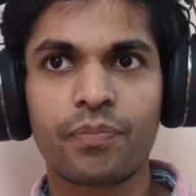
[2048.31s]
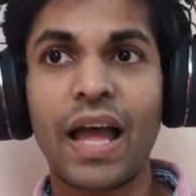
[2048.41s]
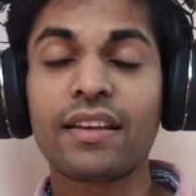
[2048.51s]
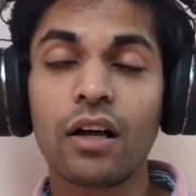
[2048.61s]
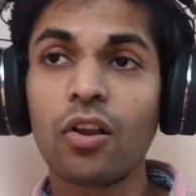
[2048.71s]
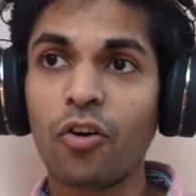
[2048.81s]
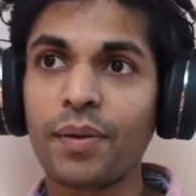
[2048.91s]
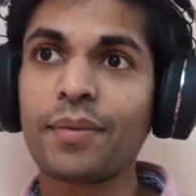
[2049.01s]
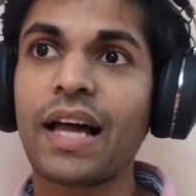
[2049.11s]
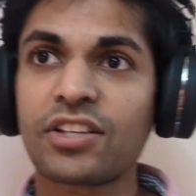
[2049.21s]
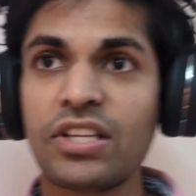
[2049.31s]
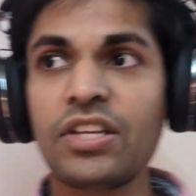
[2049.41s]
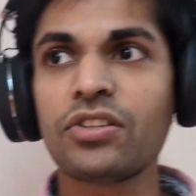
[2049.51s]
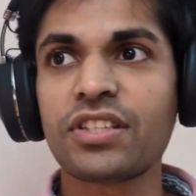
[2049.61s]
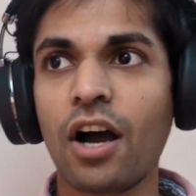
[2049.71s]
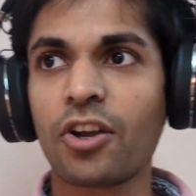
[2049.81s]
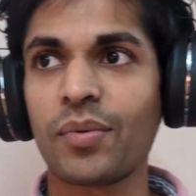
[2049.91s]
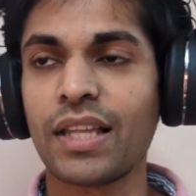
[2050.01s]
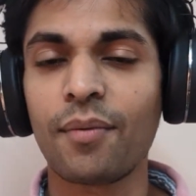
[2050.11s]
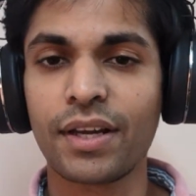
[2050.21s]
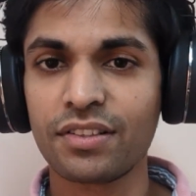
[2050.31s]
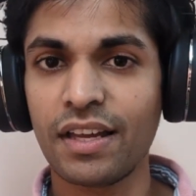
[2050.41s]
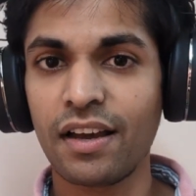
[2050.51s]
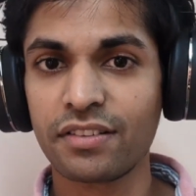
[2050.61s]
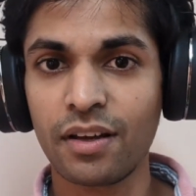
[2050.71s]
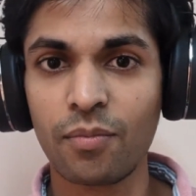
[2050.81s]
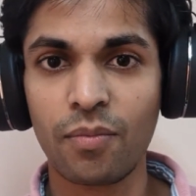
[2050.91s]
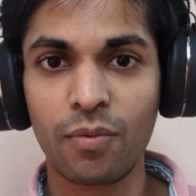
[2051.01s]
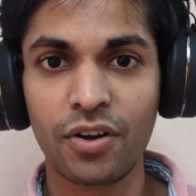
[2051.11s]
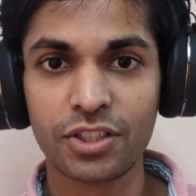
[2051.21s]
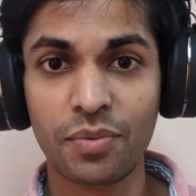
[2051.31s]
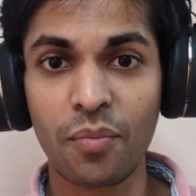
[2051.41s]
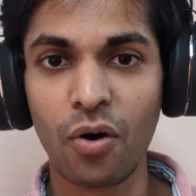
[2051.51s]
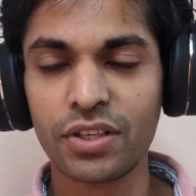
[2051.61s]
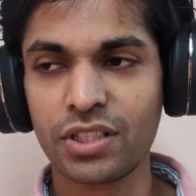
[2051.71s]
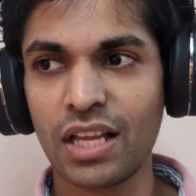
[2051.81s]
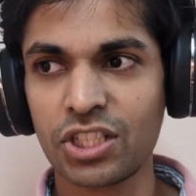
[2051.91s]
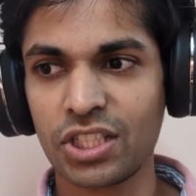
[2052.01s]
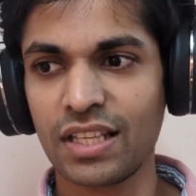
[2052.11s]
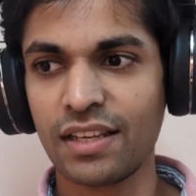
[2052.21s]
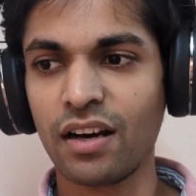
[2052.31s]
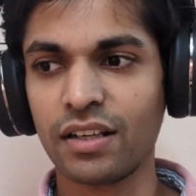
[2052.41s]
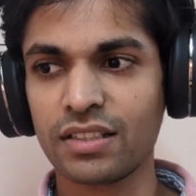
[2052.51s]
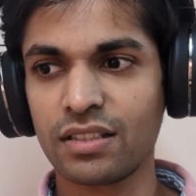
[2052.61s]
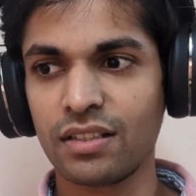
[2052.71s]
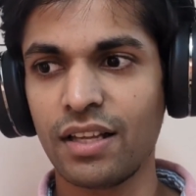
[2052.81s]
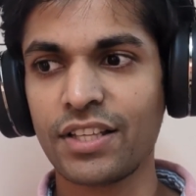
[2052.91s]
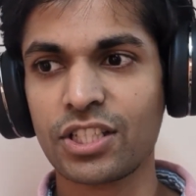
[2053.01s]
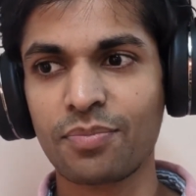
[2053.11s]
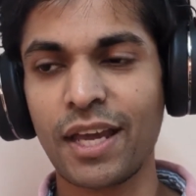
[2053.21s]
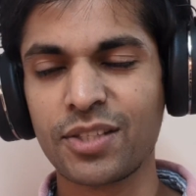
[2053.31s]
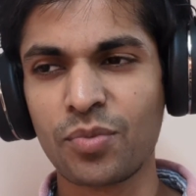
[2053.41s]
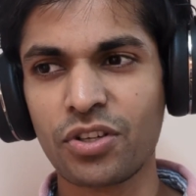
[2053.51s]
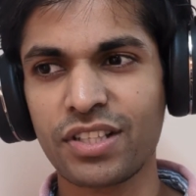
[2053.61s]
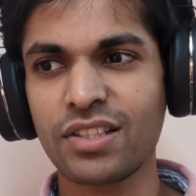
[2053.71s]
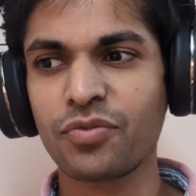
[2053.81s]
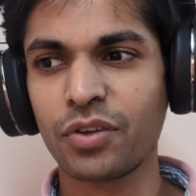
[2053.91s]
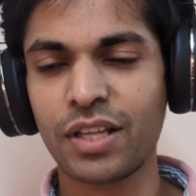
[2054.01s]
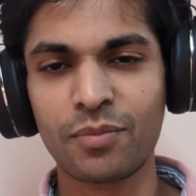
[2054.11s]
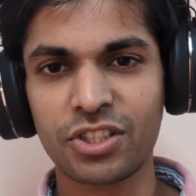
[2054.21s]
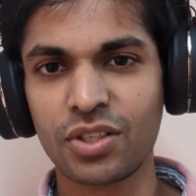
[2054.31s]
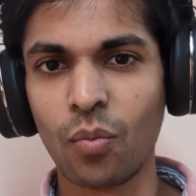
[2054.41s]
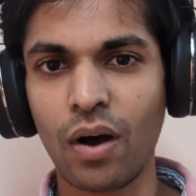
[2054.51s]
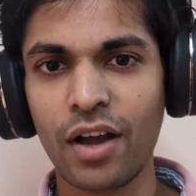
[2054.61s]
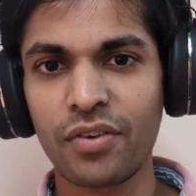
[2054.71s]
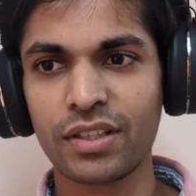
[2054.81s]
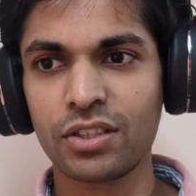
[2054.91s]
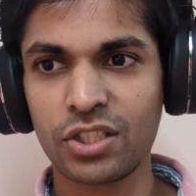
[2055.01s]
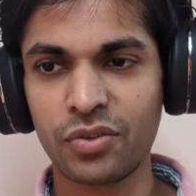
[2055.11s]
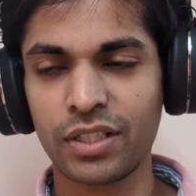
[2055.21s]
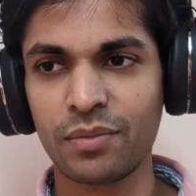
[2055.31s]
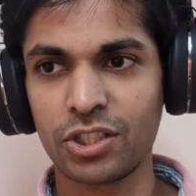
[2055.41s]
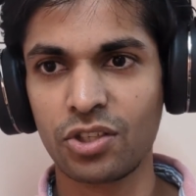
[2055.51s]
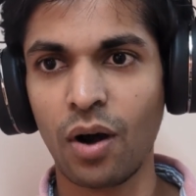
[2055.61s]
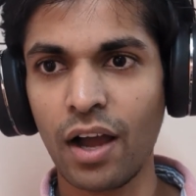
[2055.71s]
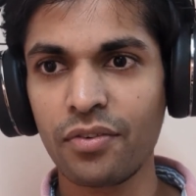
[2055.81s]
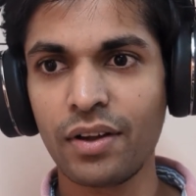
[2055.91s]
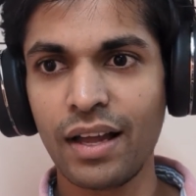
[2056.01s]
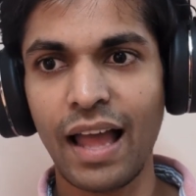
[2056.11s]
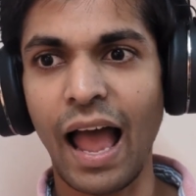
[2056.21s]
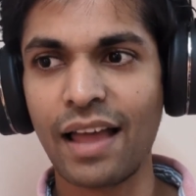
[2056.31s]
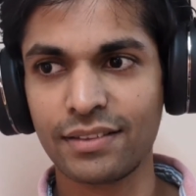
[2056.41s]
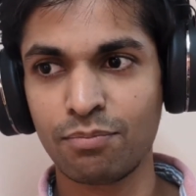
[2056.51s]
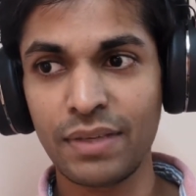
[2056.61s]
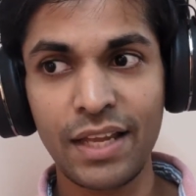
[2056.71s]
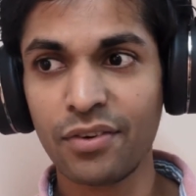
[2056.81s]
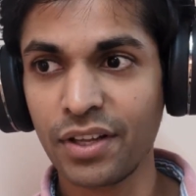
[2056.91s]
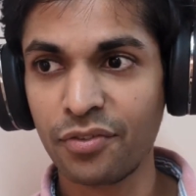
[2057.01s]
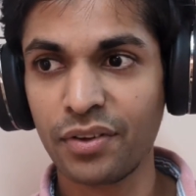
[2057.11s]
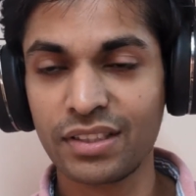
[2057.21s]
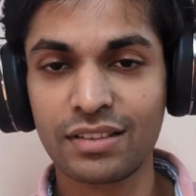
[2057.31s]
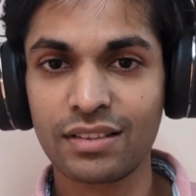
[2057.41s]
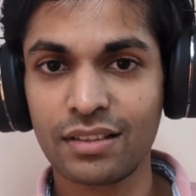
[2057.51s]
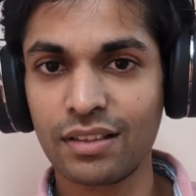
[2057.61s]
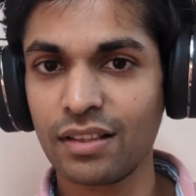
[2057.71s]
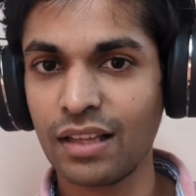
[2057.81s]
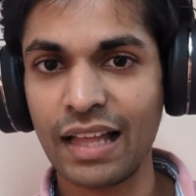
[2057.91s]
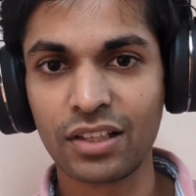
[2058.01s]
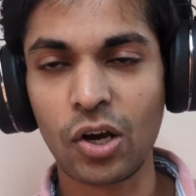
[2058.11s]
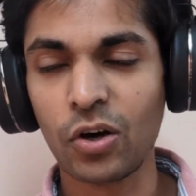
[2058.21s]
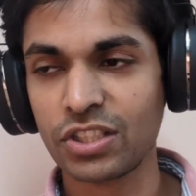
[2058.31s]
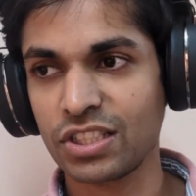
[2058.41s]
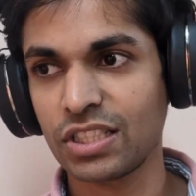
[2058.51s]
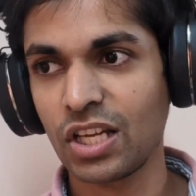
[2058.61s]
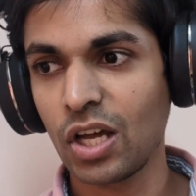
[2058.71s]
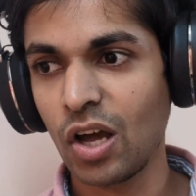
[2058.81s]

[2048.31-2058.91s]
And a lot of people actually use the argument that because AIs are going to be more intelligent than us, it just makes more sense for them to survive and for them to thrive, and even if it's at the cost